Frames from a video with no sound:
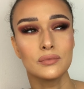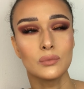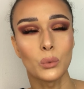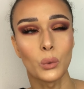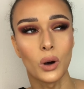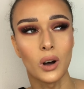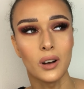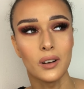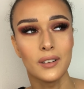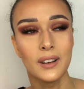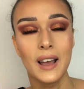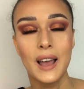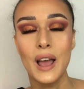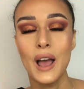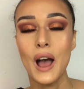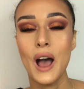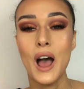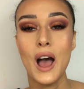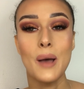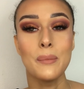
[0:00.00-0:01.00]
What?
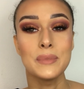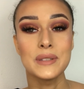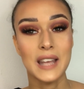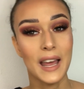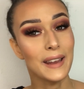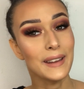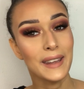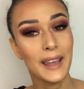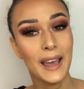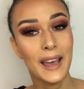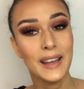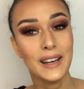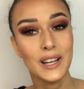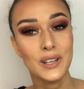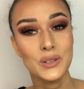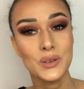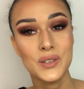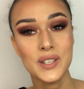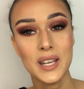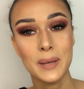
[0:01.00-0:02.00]
Take care, and I
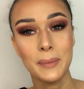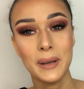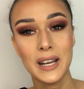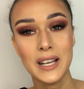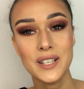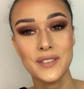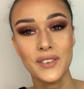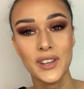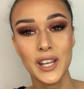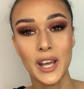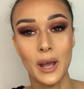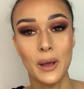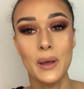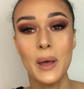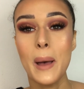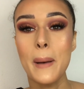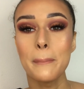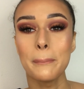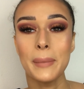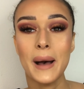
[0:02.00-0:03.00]
shall see you in my next video.
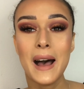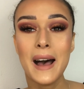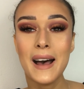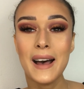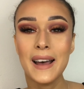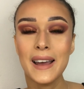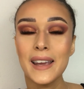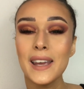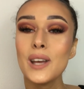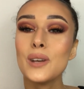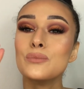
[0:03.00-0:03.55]
Bye.